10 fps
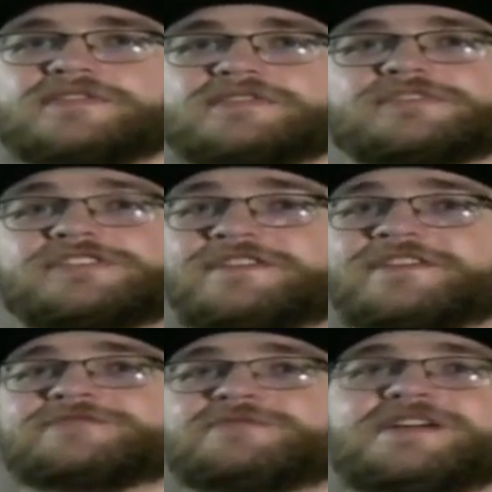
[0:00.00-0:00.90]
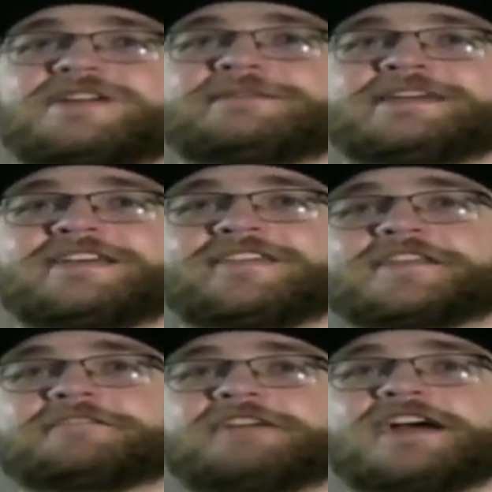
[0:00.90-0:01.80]
in Nitro Fueled, which
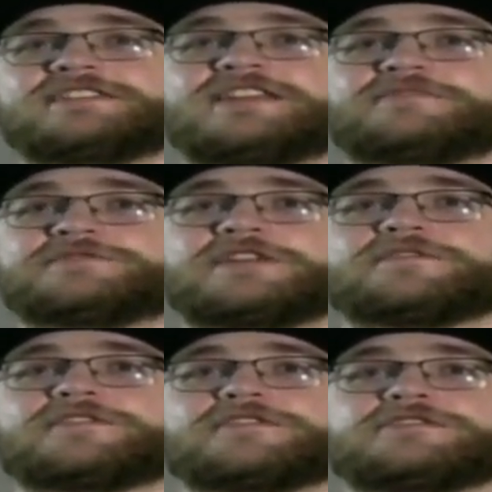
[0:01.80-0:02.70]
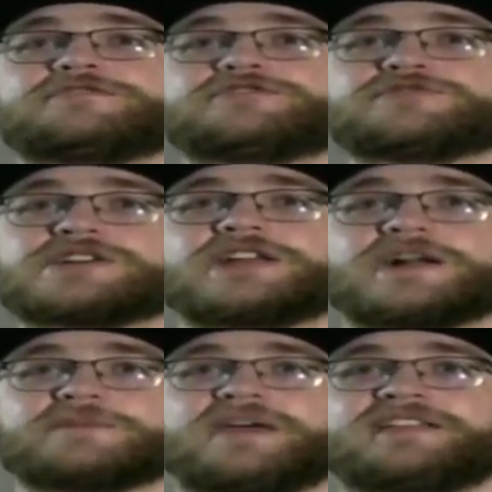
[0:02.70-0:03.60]
feels weird because of the fact that
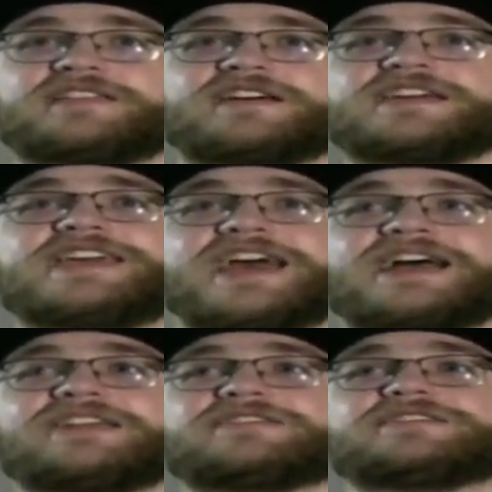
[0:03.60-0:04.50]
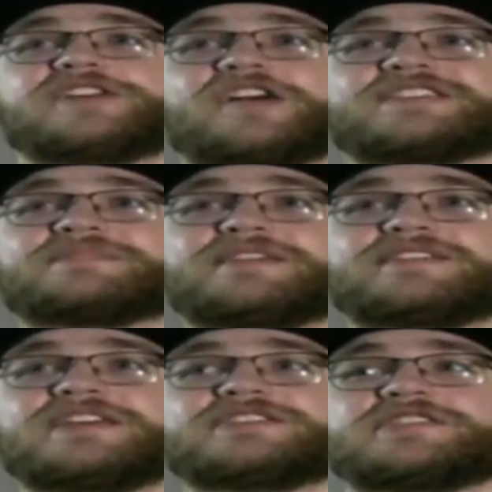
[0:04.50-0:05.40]
whenever you do unlock Penta, he
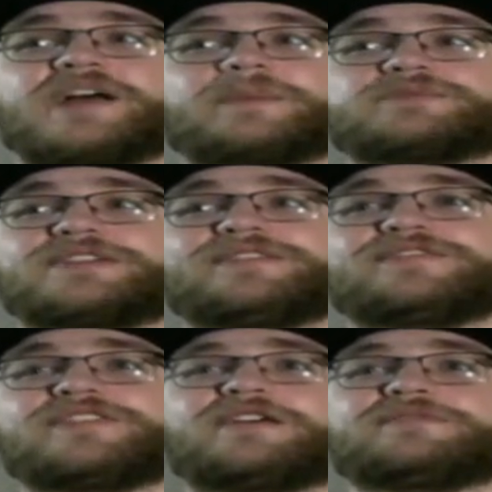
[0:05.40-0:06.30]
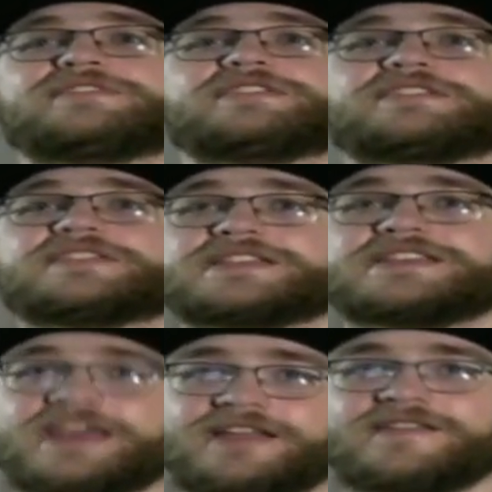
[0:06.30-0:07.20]
has customization
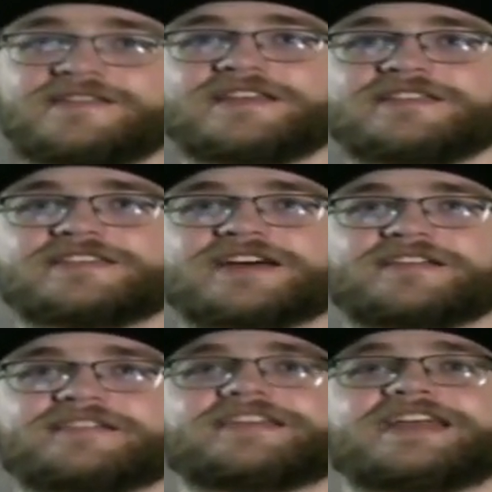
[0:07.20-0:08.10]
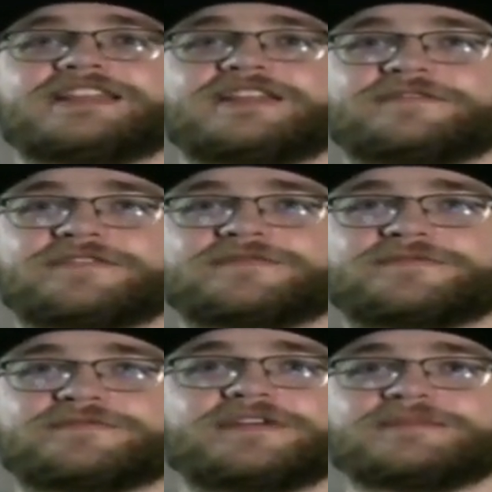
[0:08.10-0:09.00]
options of skins and
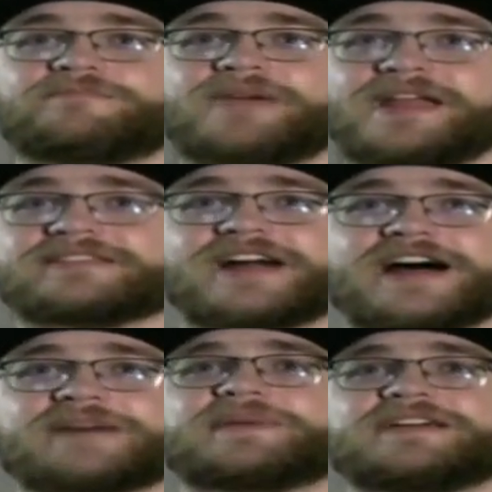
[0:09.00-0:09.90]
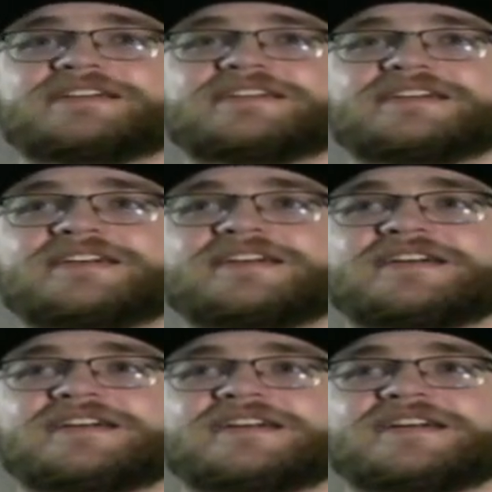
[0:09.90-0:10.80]
such in the friggin' pit stop